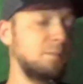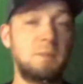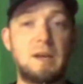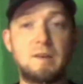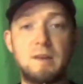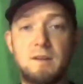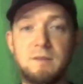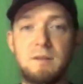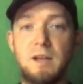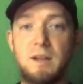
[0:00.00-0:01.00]
because
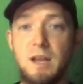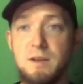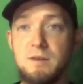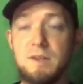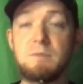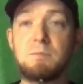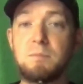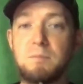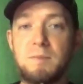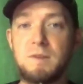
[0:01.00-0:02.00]
it'll it'll let you just
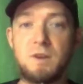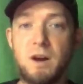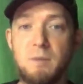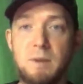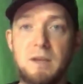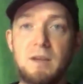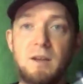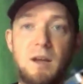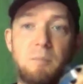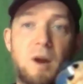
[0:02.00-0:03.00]
start up a,
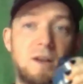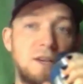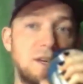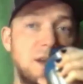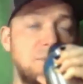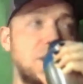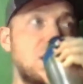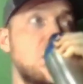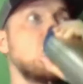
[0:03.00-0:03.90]
a project template.